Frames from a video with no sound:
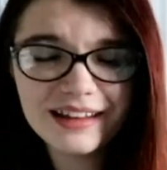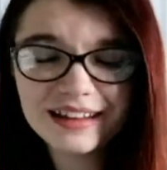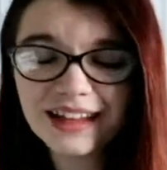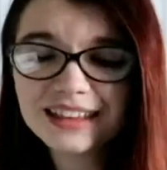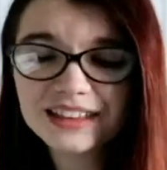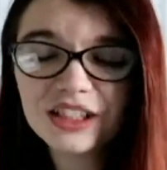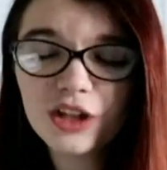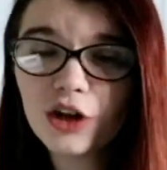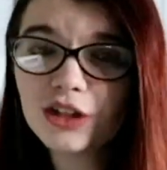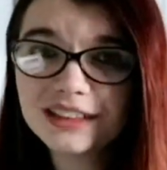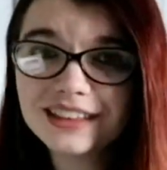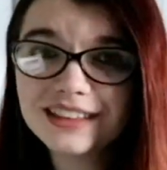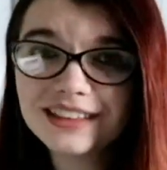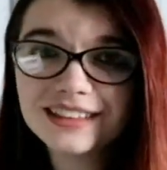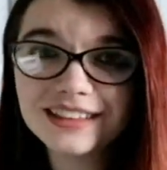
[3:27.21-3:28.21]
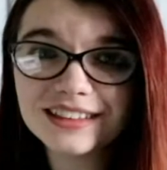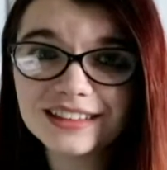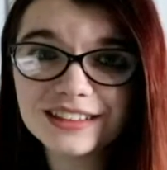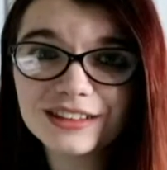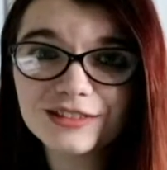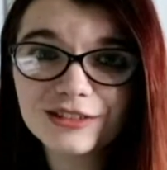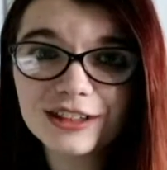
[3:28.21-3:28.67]
that's a lot of
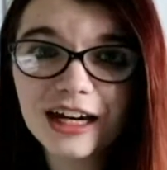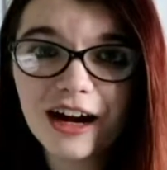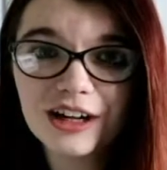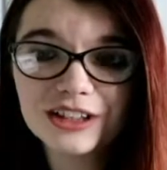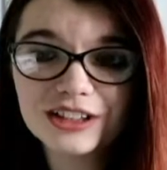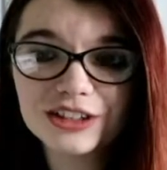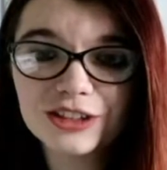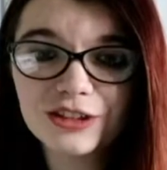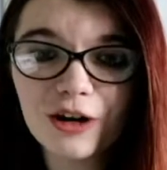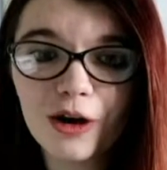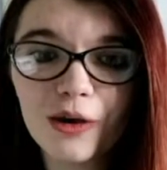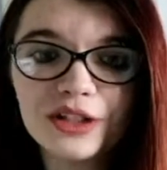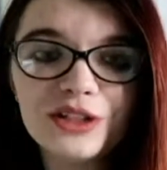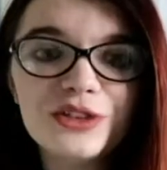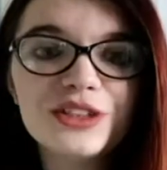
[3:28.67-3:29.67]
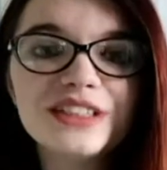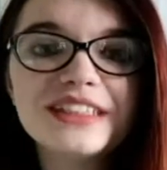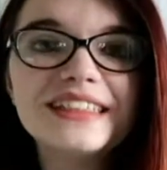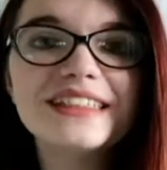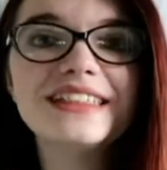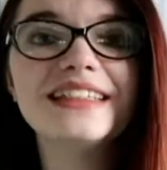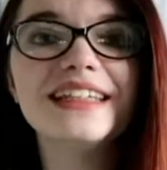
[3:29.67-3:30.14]
seasons for a character to grow, and you can
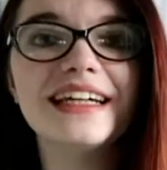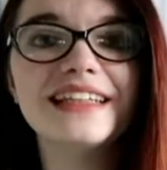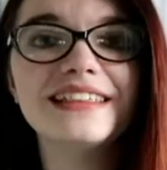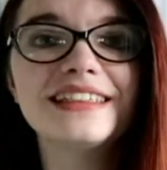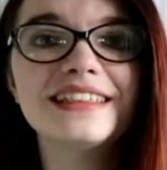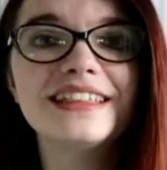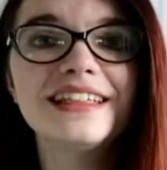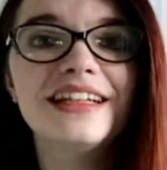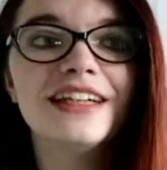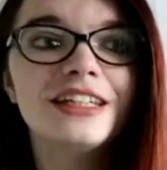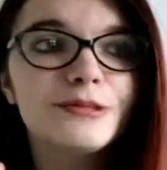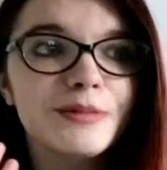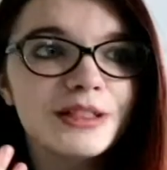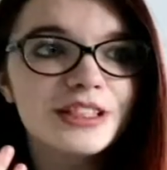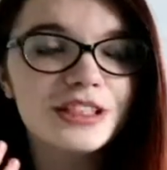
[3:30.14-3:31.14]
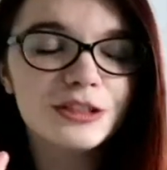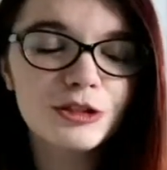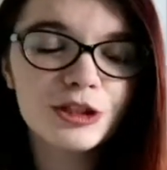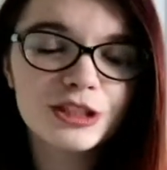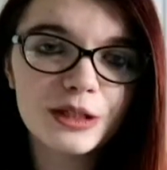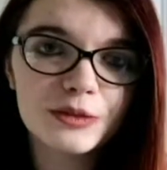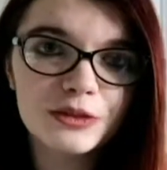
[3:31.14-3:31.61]
see it, especially
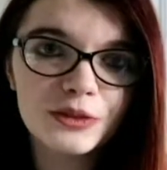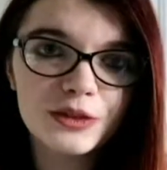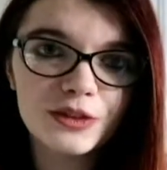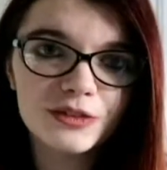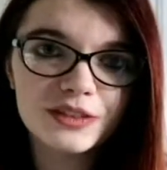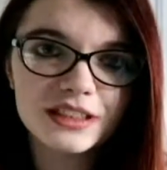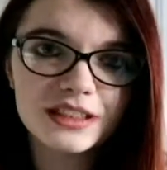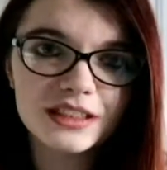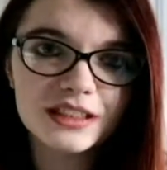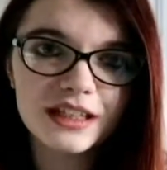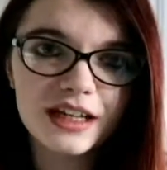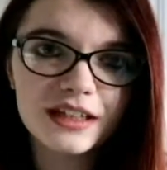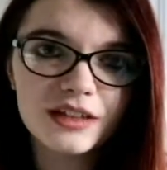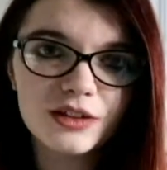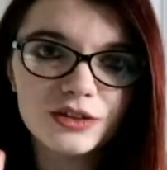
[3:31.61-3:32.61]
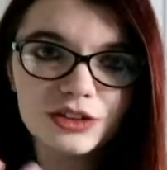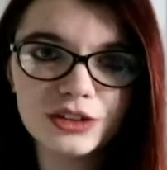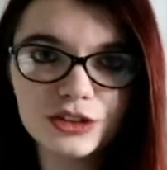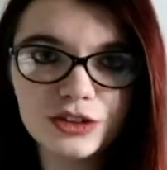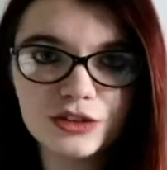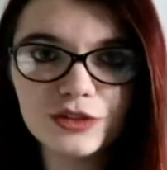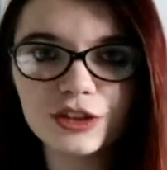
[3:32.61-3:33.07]
because they were doing obviously like
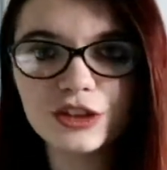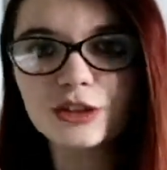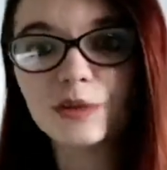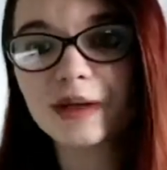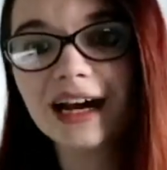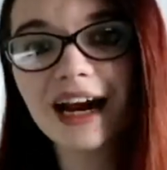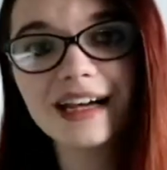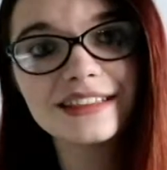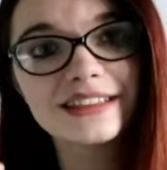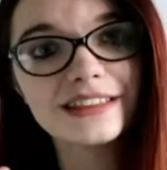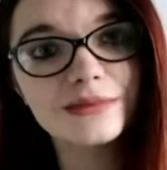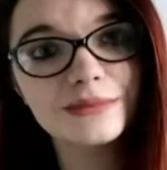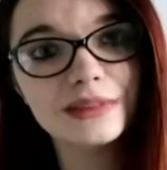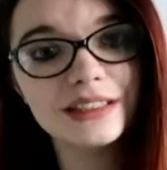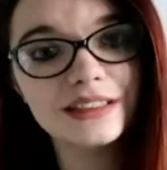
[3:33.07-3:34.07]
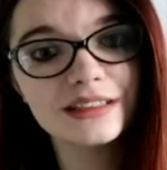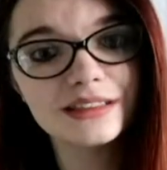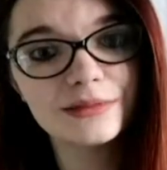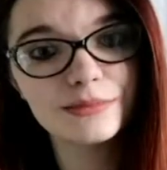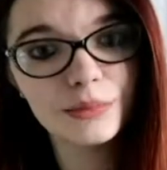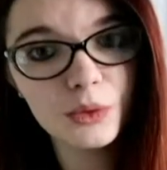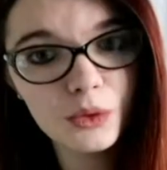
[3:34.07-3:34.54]
alternate universes where Cass didn't meet
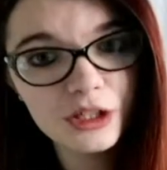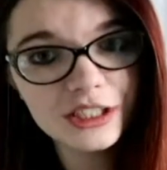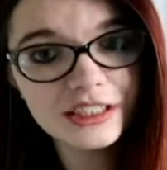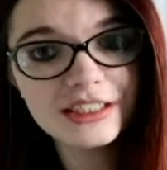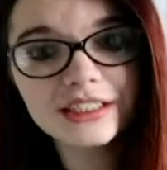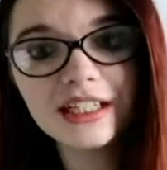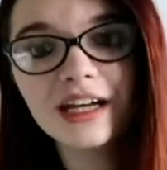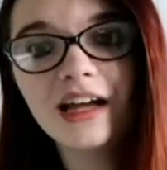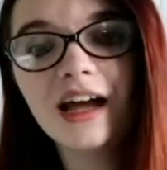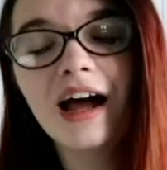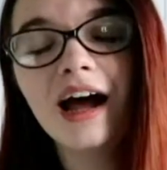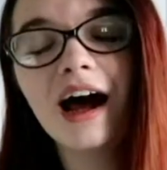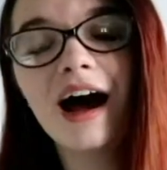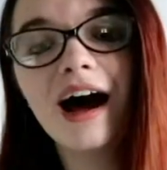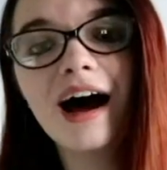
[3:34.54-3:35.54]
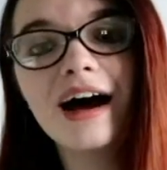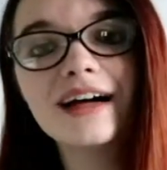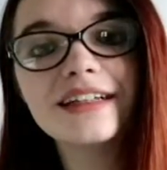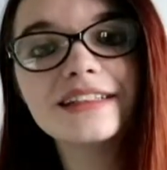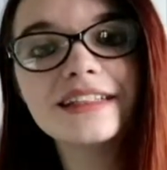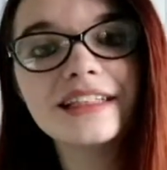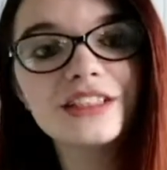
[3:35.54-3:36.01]
the boys,
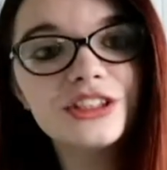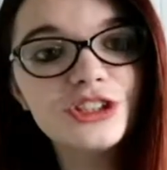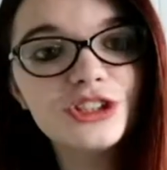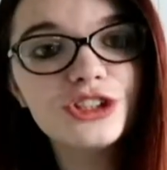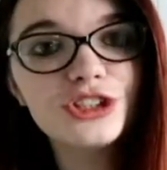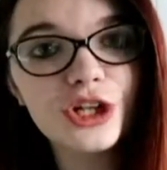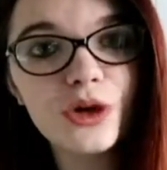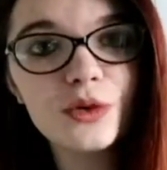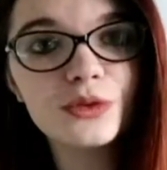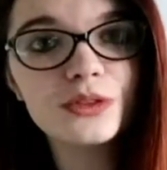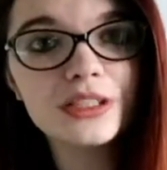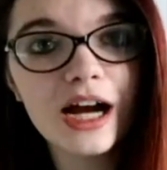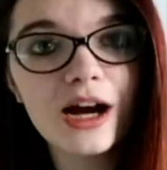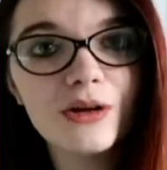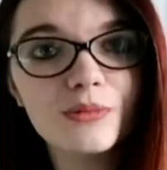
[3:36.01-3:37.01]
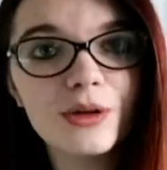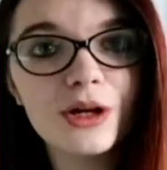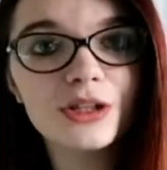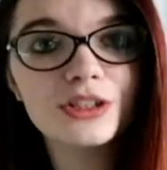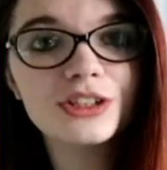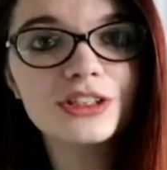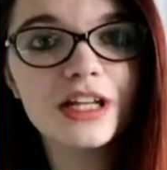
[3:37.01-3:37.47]
and it just shows how
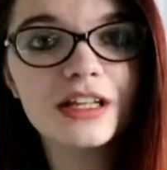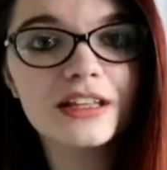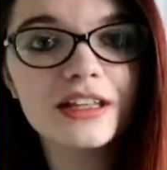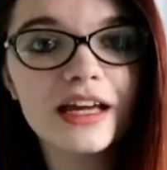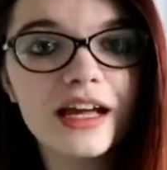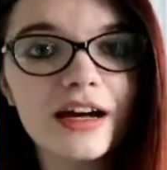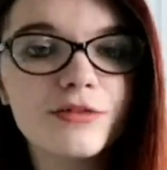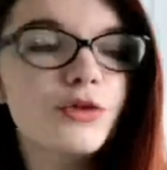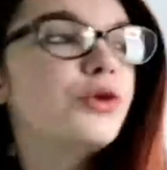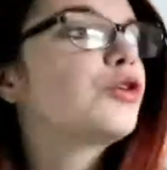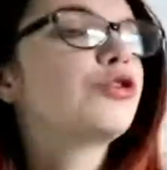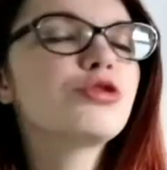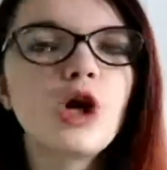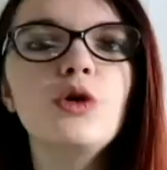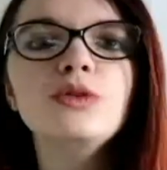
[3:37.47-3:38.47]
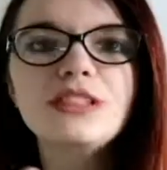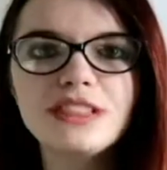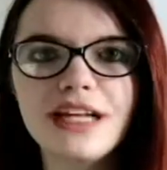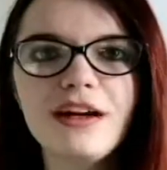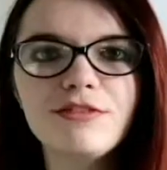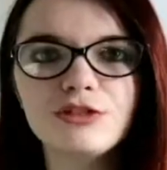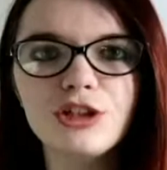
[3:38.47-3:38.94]
much that they have all grown
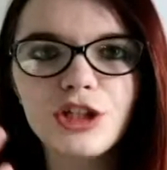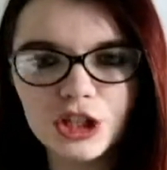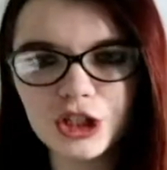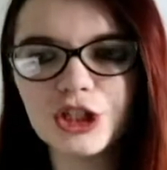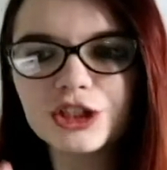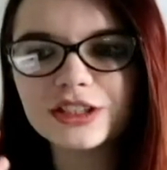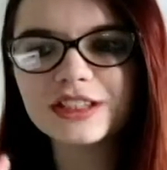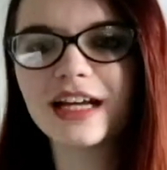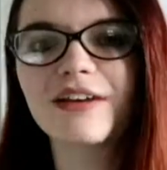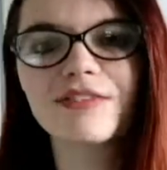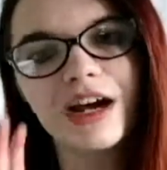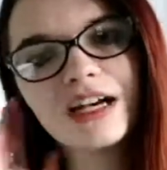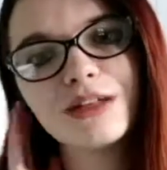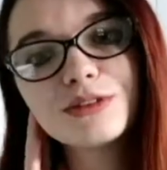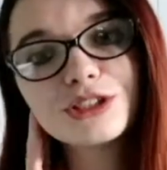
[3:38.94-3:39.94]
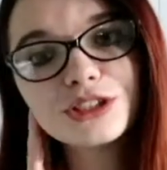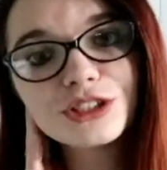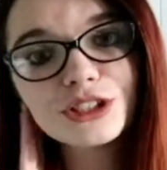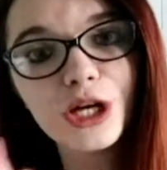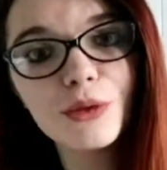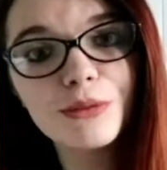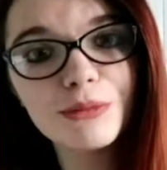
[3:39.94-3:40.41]
together and learnt together, and it was just
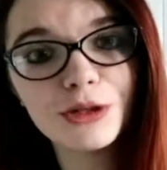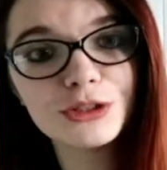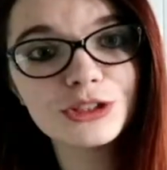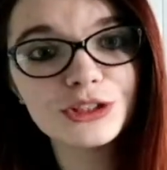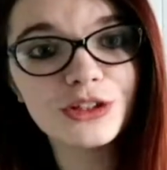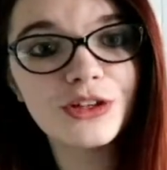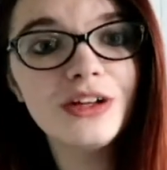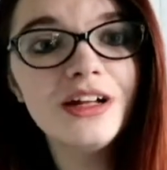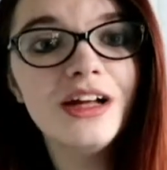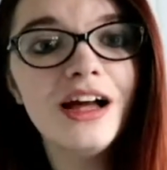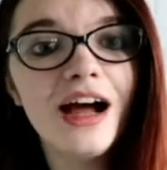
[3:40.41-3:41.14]
so emotional.